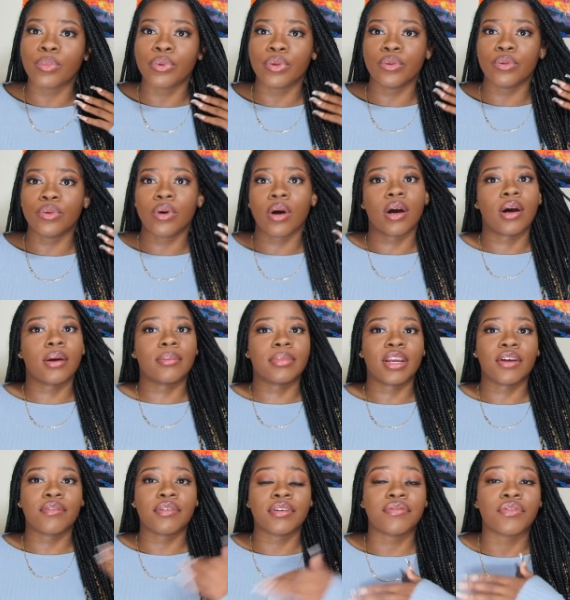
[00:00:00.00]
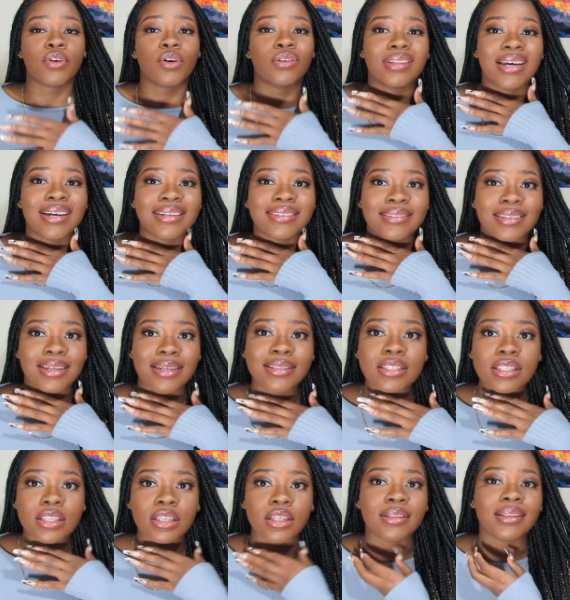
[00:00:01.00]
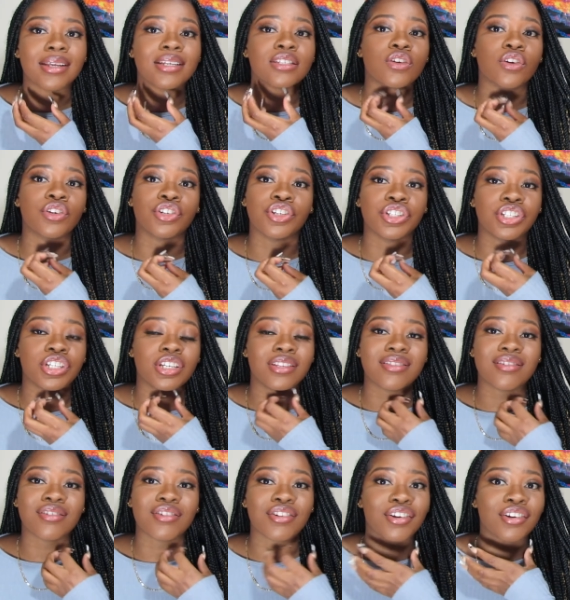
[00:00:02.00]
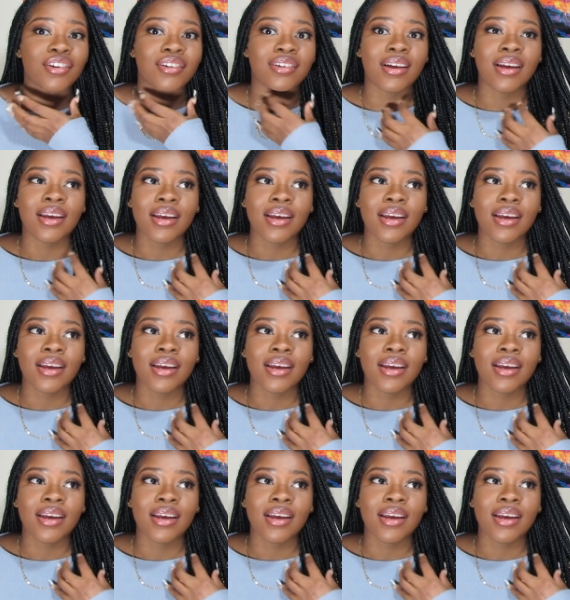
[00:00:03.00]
you um get rid of all that dead skin that's underneath your